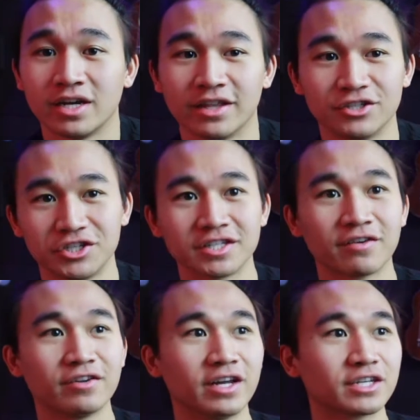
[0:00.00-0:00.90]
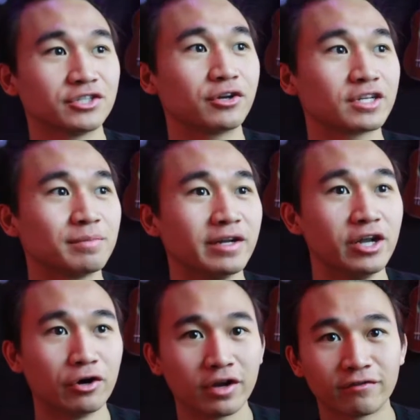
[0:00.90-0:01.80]
And the G7X, you guys might
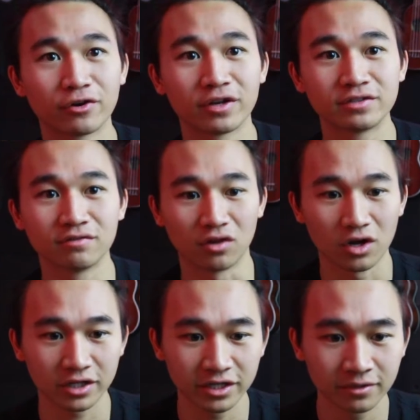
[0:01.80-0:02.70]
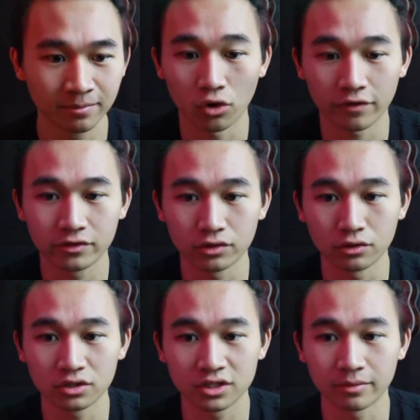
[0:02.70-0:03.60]
know it if you're into vlogging, or if you
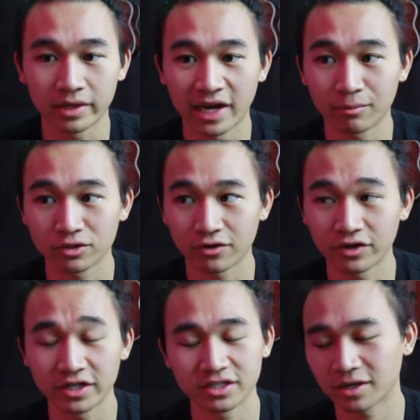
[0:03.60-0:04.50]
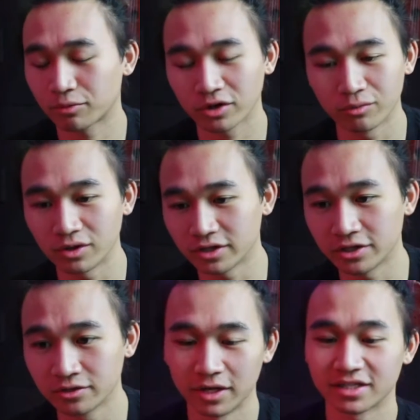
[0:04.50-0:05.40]
looked up cameras already. It's like pretty well
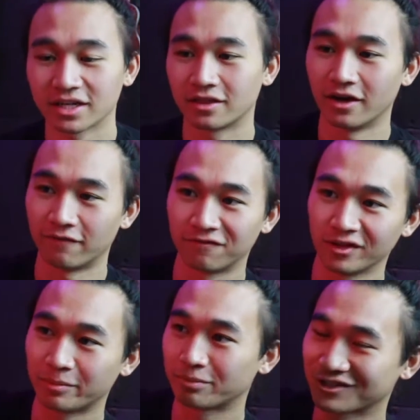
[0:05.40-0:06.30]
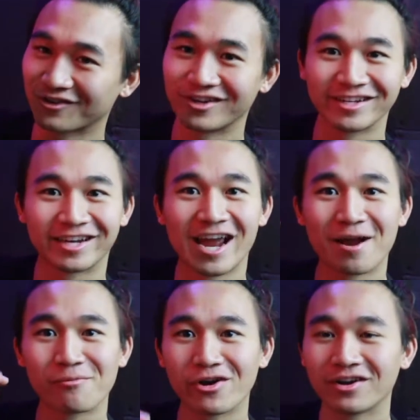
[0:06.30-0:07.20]
known, but it's like the flip screen
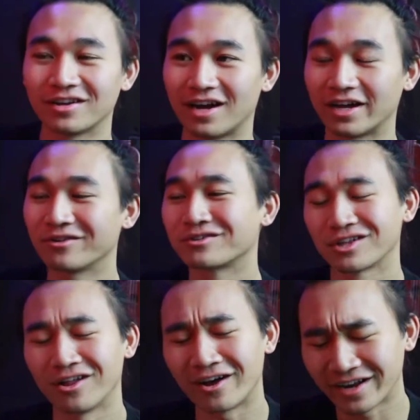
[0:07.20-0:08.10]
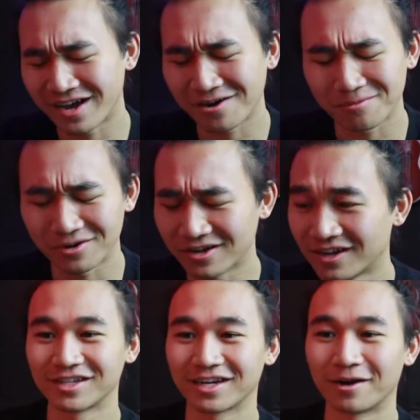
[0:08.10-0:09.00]
camera. I know there's a lot now, but it
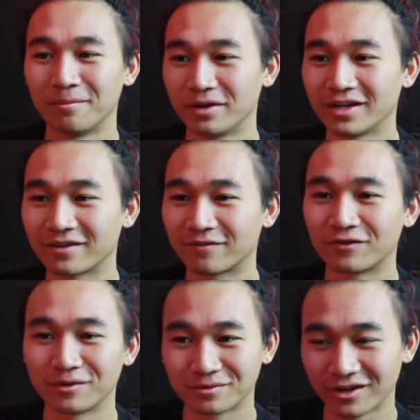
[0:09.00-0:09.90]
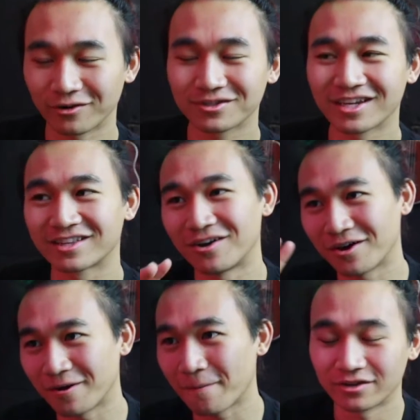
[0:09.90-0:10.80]
was like a big flip. It was like
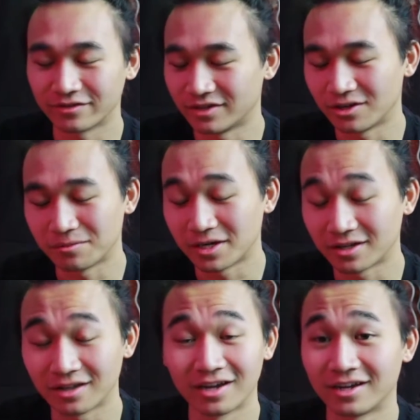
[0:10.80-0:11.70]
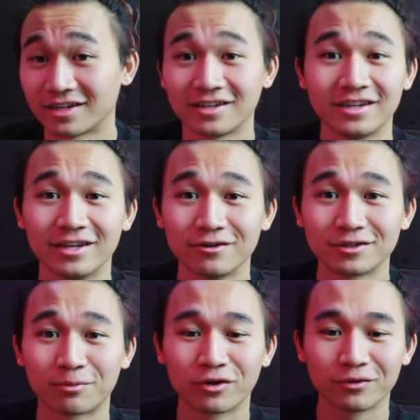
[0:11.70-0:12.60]
not, I don't even know, man. Like it
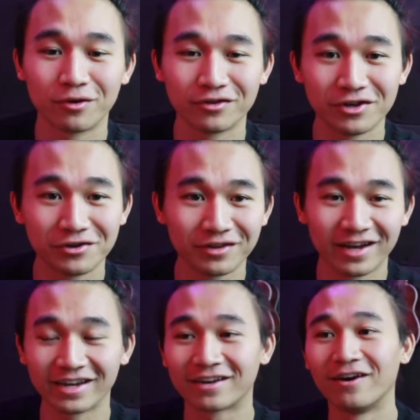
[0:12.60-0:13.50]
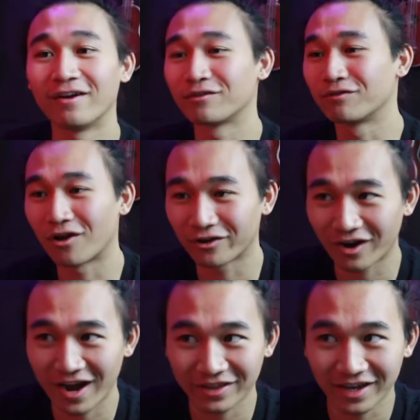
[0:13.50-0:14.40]
was a pretty well known, like every vlogger
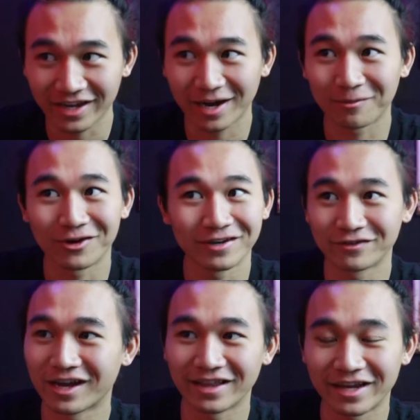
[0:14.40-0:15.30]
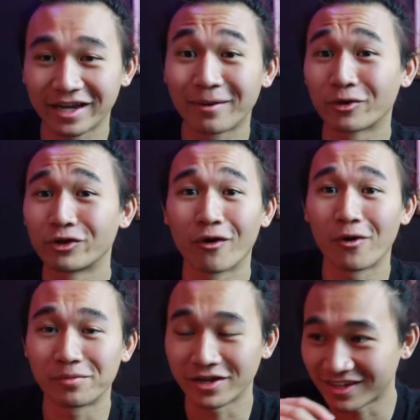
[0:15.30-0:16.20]
had that camera, and had that camera, you were
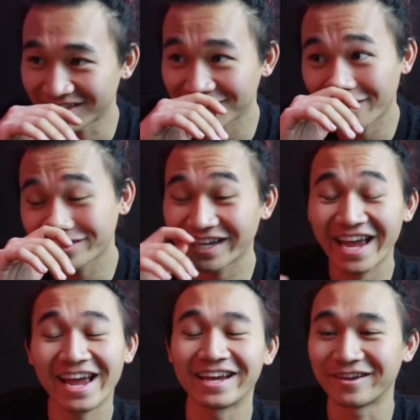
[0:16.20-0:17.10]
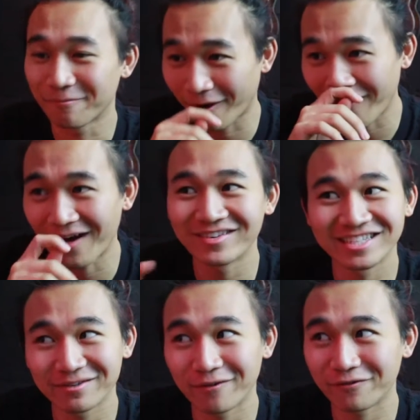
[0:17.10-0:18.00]
OP. And so I was like, hey, bro, I'm gonna
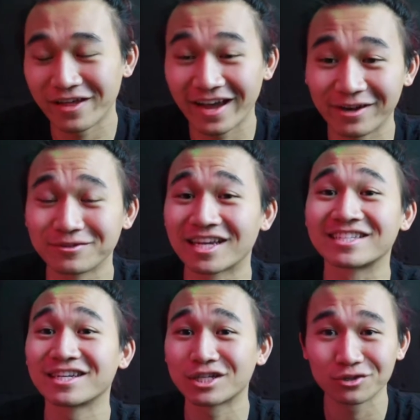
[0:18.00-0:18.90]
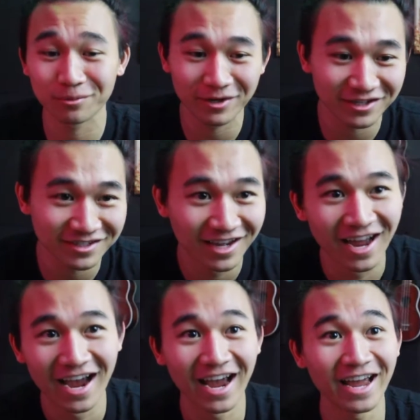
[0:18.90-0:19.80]
save up for that. It was like 600 bucks.
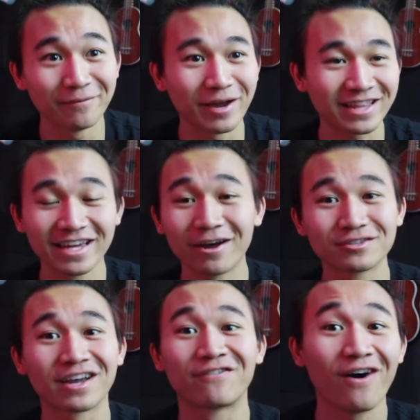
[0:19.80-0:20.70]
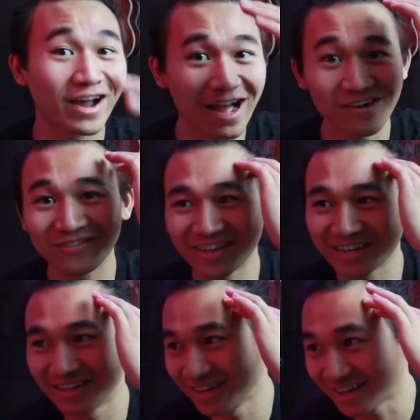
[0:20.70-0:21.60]
And back then I was like, fuck, how am I
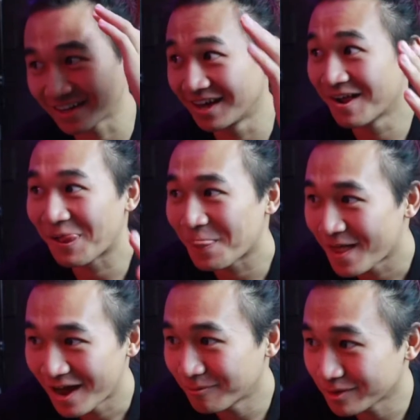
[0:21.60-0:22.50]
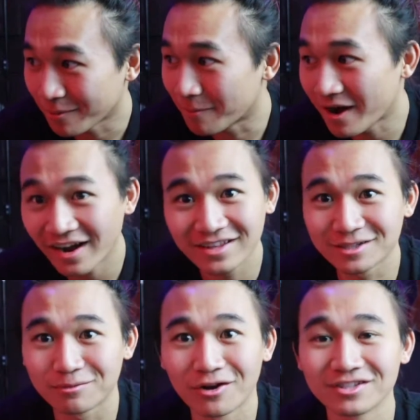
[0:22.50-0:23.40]
gonna buy
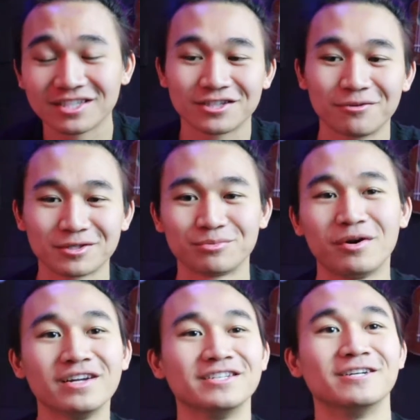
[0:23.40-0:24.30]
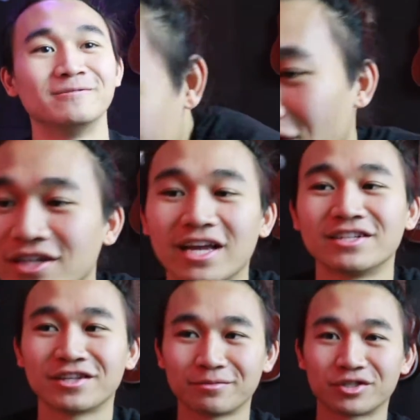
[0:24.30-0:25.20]
this, bro? This is so much money. And so I
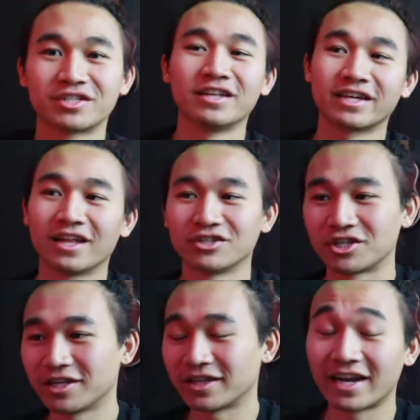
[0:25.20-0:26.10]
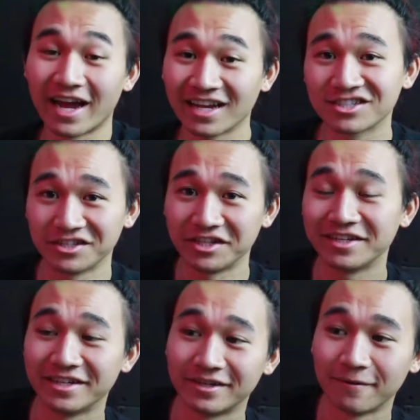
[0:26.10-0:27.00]
ended up just selling hella shit that I actually
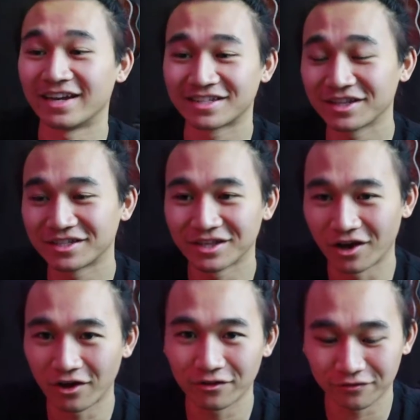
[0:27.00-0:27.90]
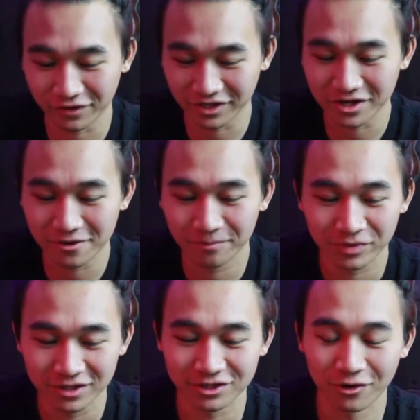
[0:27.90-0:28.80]
needed. And I said this in the other video.
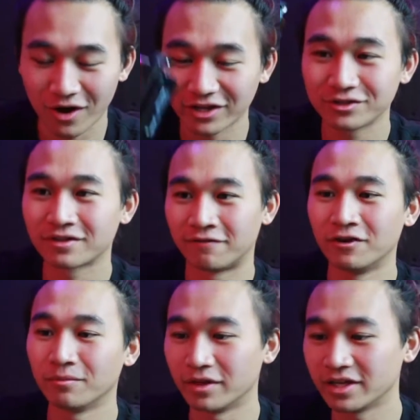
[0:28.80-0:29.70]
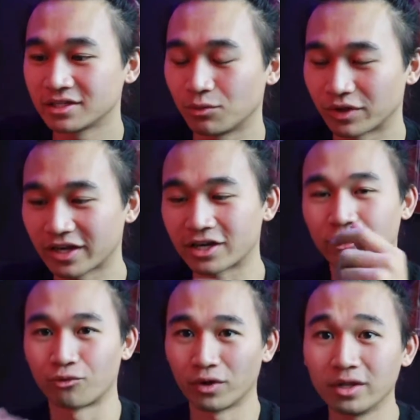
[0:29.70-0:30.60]
So I used to film this with like a
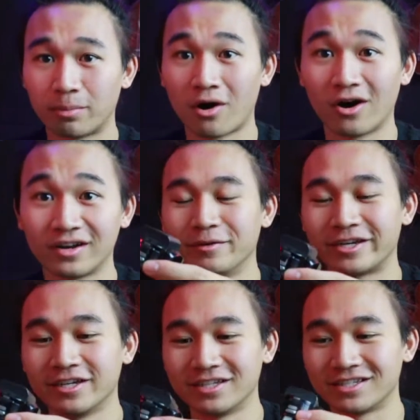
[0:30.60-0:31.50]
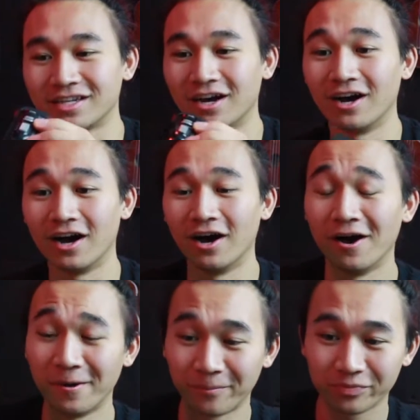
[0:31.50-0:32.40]
Gorilla Pod, because
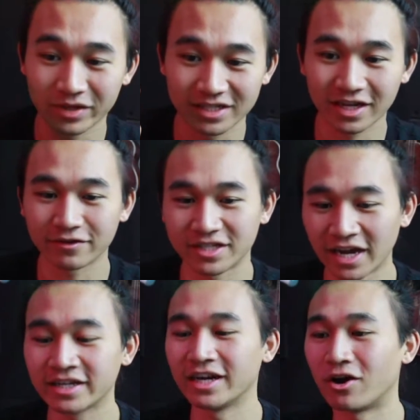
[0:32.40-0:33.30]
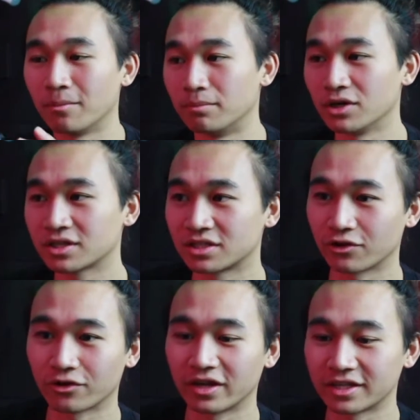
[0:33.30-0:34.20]
instead of stacking it on books
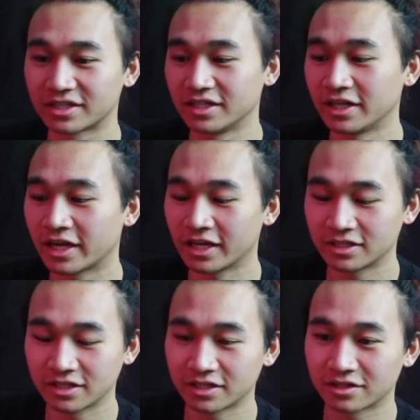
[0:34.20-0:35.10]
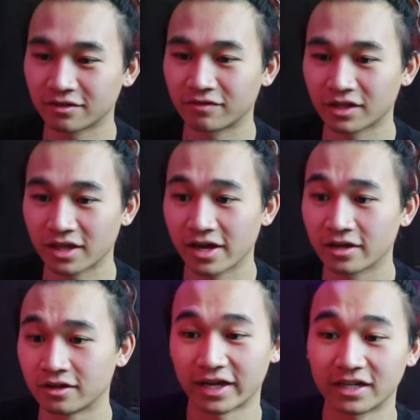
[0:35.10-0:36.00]
or like CD cases and stuff like
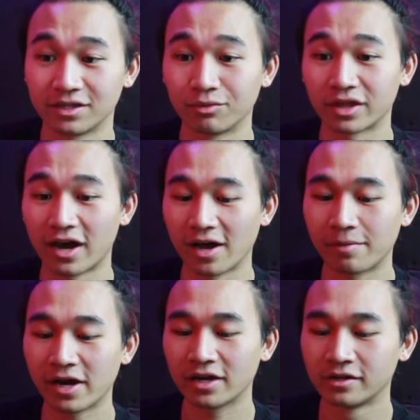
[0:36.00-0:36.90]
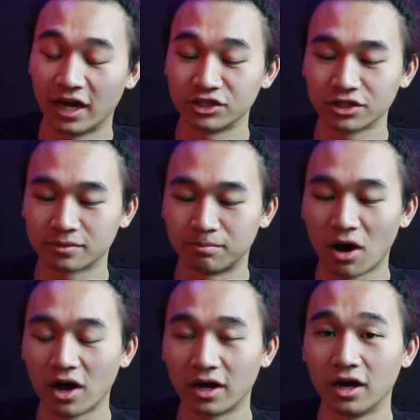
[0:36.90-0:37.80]
that, like I did with the iPad, I just
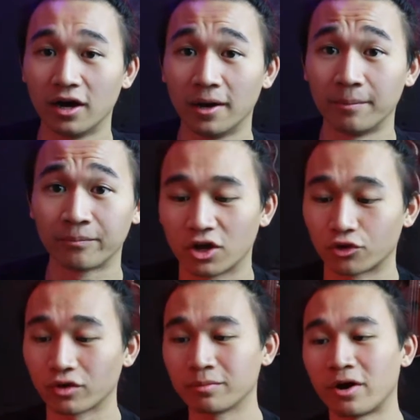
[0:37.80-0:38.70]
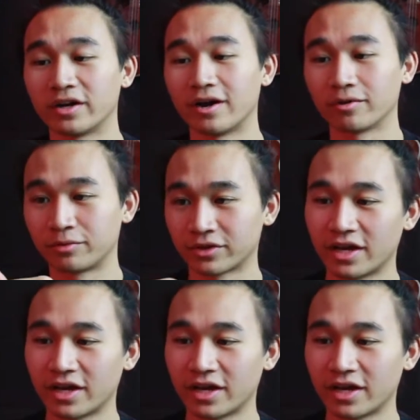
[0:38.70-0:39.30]
bought a Gorilla Pod, and I would put